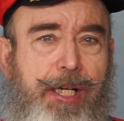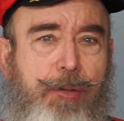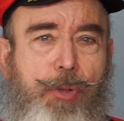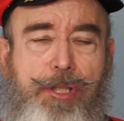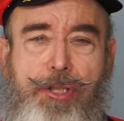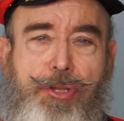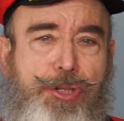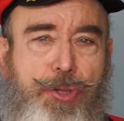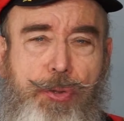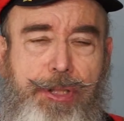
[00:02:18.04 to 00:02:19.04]
whether your
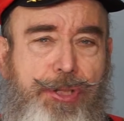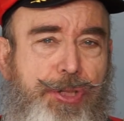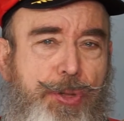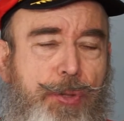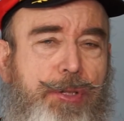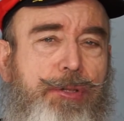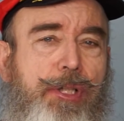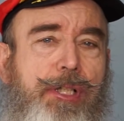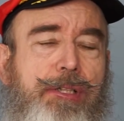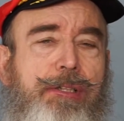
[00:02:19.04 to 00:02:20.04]
story is short or
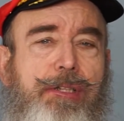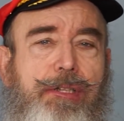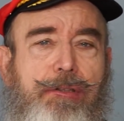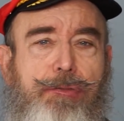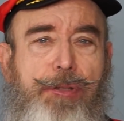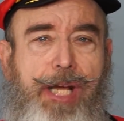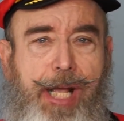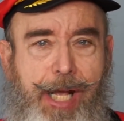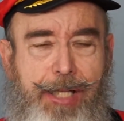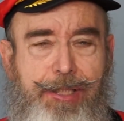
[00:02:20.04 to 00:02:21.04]
long, for the
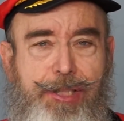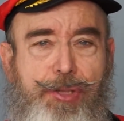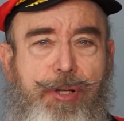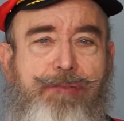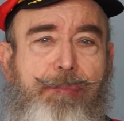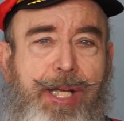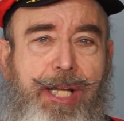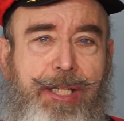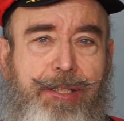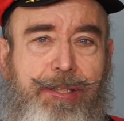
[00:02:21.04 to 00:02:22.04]
hat that you have
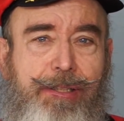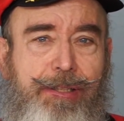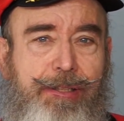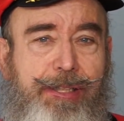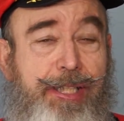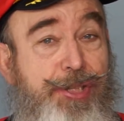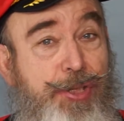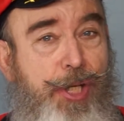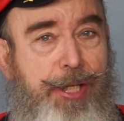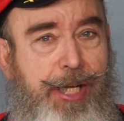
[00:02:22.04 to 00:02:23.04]
made that is
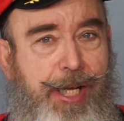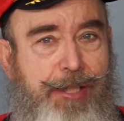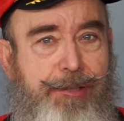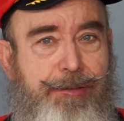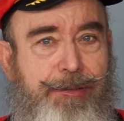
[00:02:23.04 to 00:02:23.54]
not a hat,